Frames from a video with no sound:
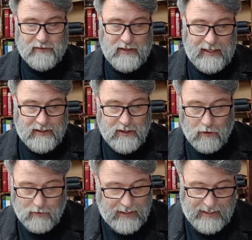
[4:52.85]
they
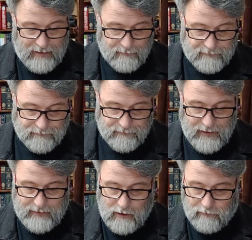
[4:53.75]
go
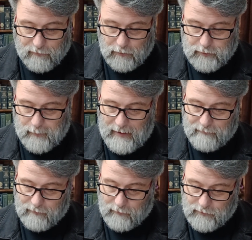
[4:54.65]
verse by
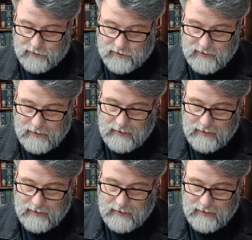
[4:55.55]
verse.